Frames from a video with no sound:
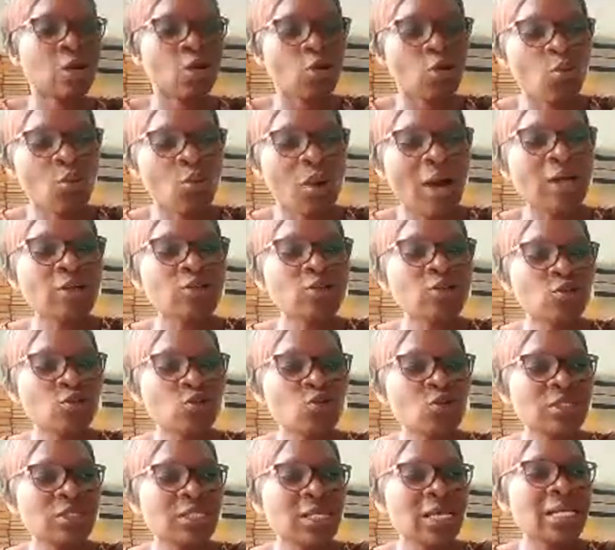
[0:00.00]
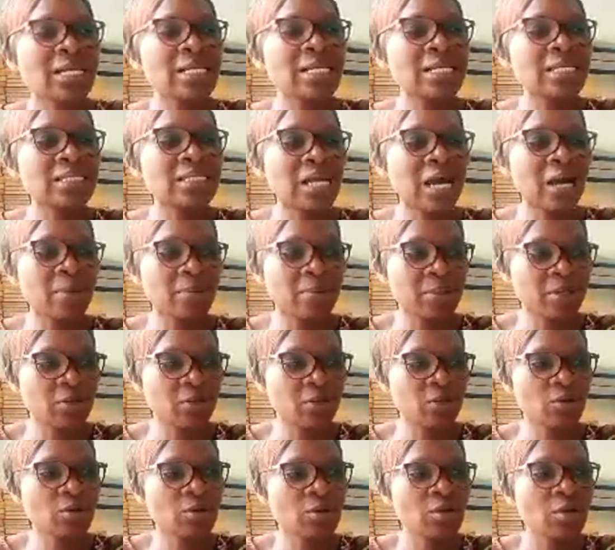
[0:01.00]
Once you said this happened
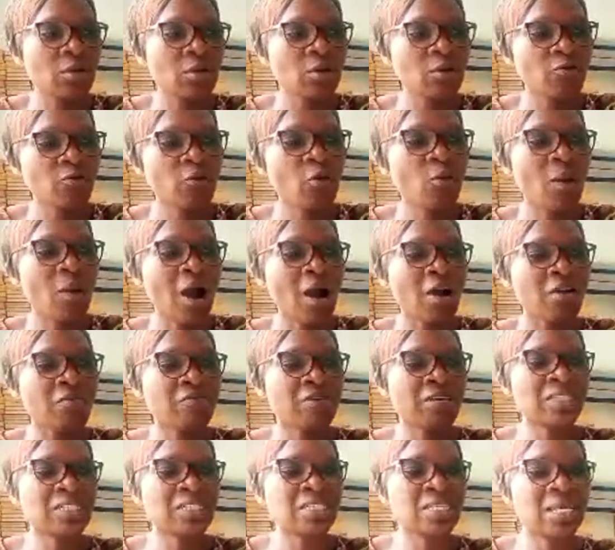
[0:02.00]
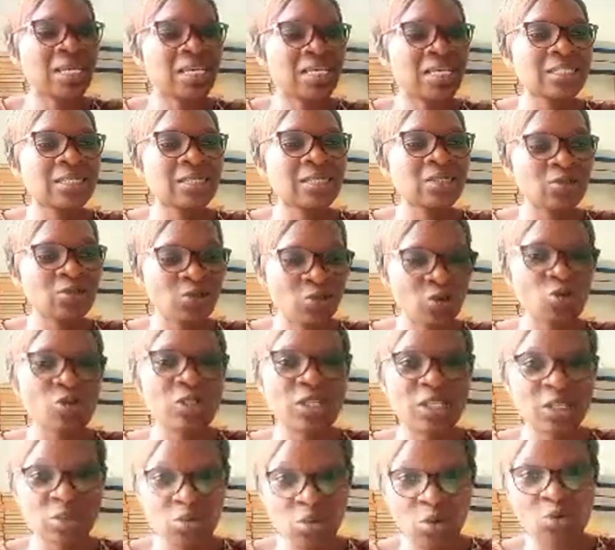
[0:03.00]
from our investigation, so you
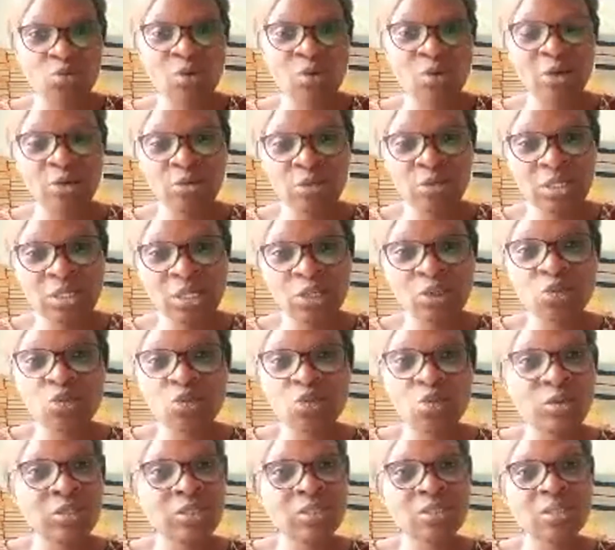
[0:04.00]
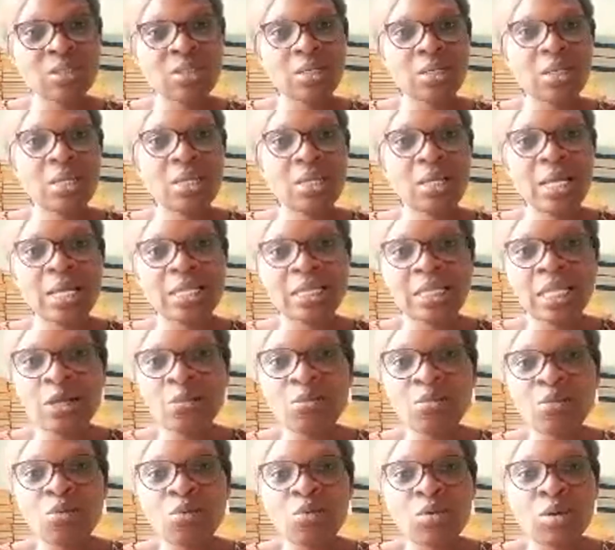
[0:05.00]
see what we are using is not a
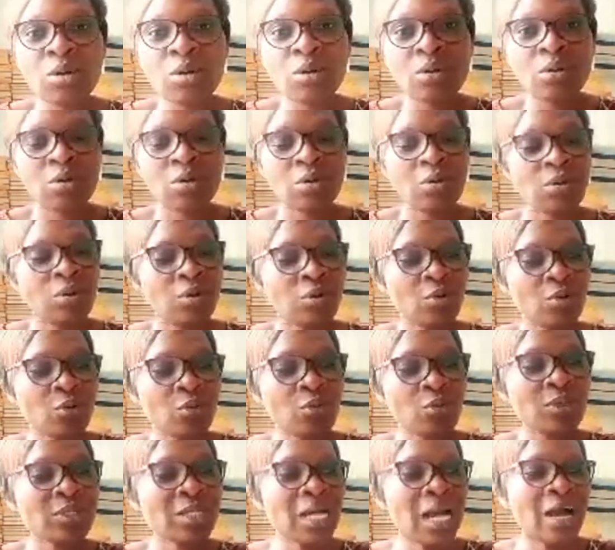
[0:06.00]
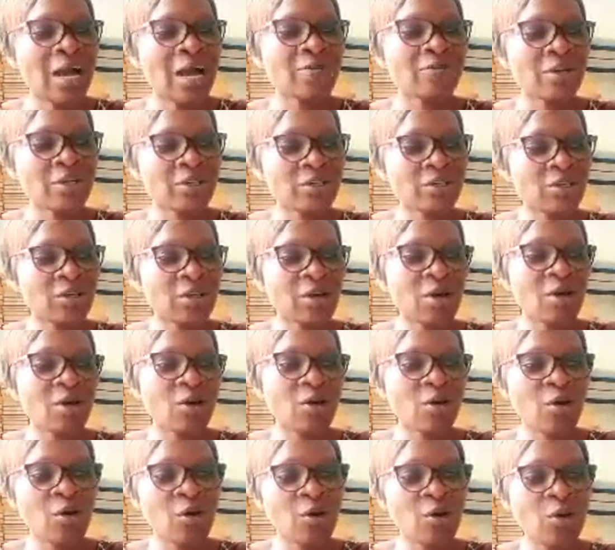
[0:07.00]
table which I have
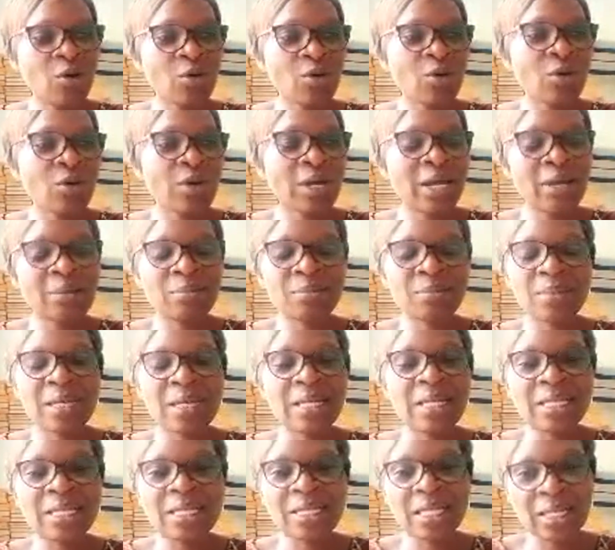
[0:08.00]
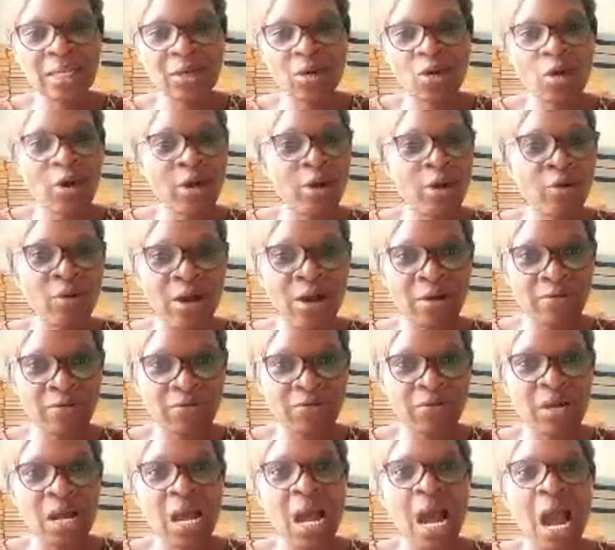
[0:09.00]
or anything or a graph.
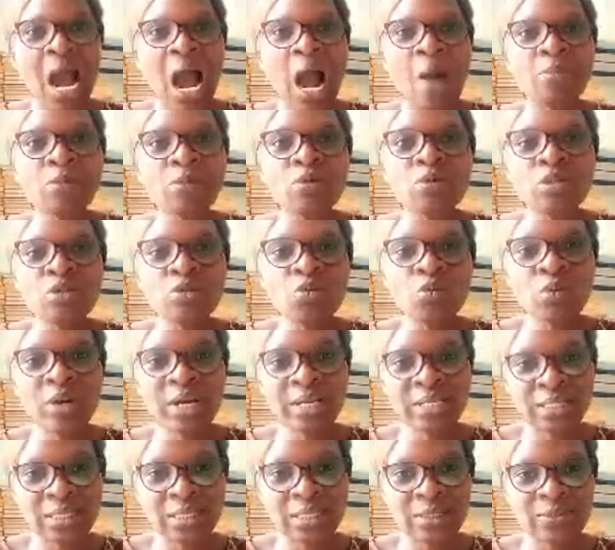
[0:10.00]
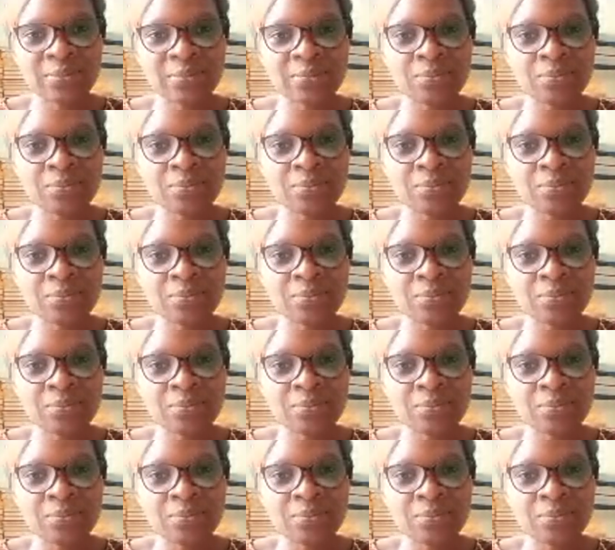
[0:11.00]
I'm using WASSCE.